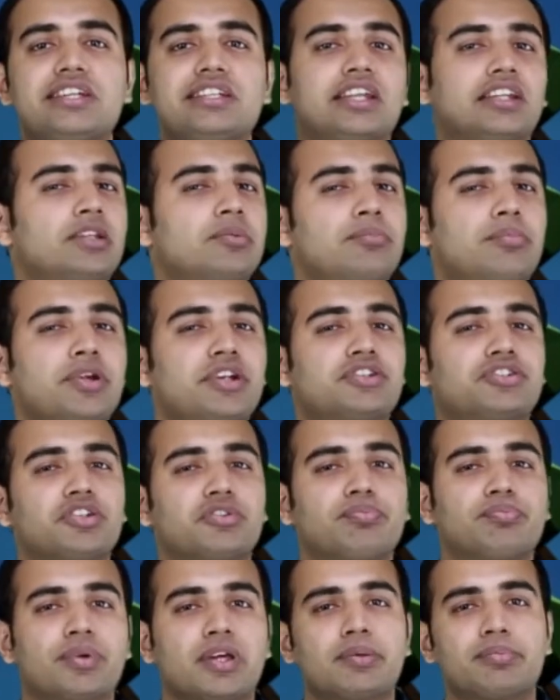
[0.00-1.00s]
that the bits
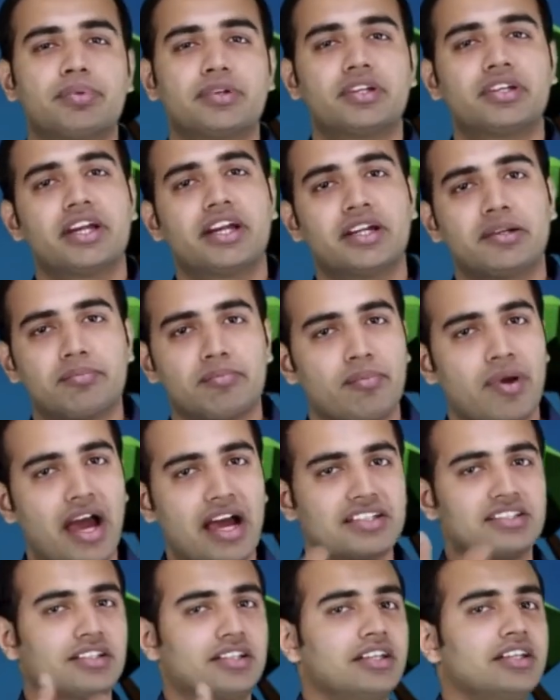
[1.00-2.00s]
of paper get
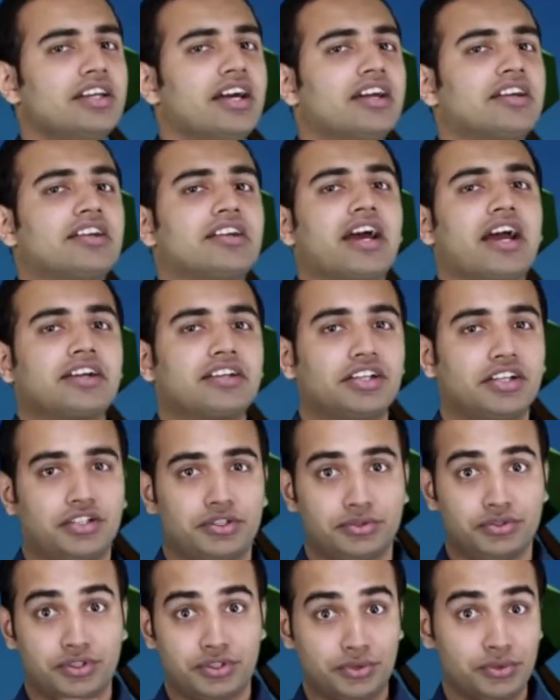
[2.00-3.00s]
magically attracted
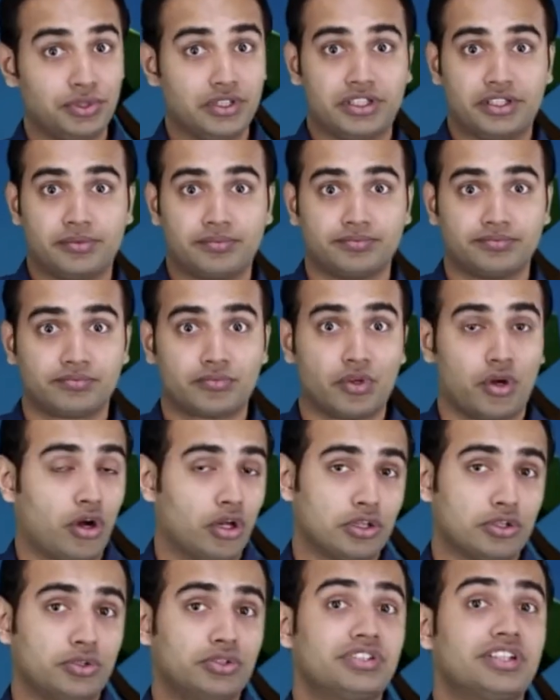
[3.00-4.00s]
to the ruler,
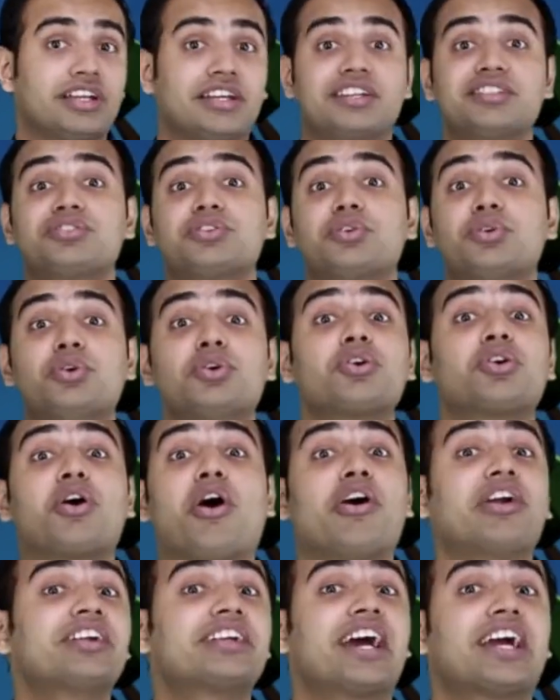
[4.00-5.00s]
although there is no
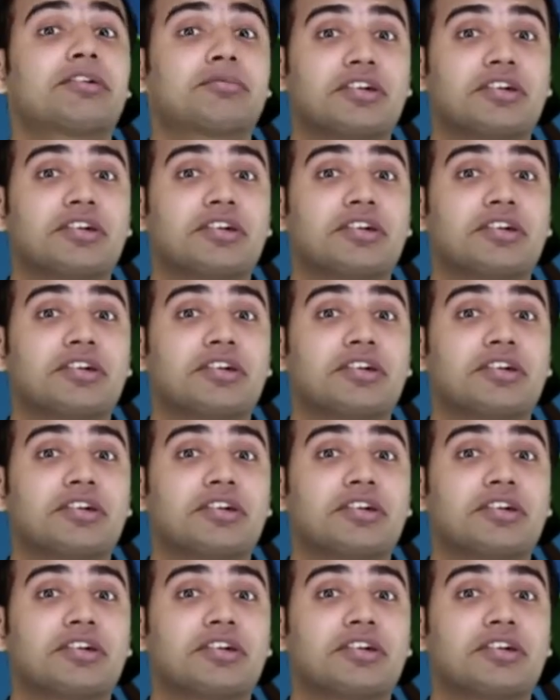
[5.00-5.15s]
contact